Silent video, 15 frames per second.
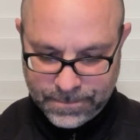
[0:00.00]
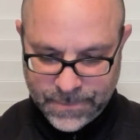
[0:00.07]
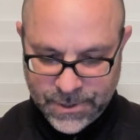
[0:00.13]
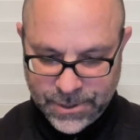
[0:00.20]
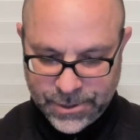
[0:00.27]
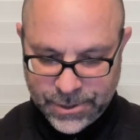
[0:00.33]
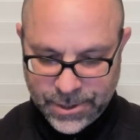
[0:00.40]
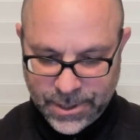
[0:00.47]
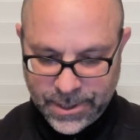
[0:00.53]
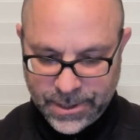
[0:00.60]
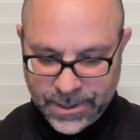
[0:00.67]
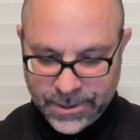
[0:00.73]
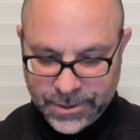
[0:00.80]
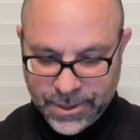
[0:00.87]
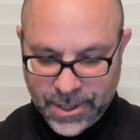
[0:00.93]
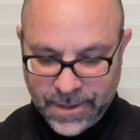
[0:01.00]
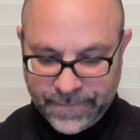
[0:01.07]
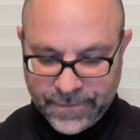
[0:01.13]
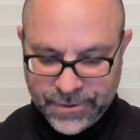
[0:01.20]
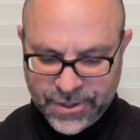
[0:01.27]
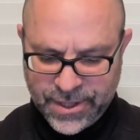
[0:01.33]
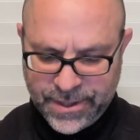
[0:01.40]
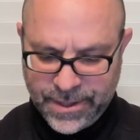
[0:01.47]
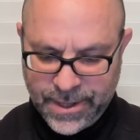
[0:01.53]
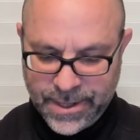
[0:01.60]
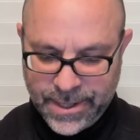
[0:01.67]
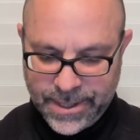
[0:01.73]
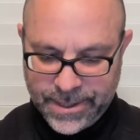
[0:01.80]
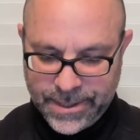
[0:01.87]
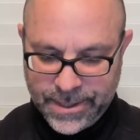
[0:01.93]
Just shutting this off, which I thought
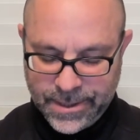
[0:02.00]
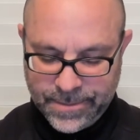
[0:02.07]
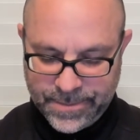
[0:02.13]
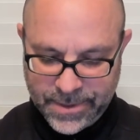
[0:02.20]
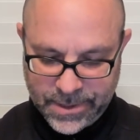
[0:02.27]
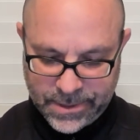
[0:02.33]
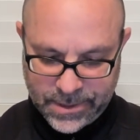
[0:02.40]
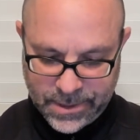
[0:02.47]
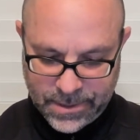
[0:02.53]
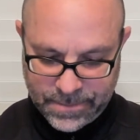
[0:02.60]
I did, but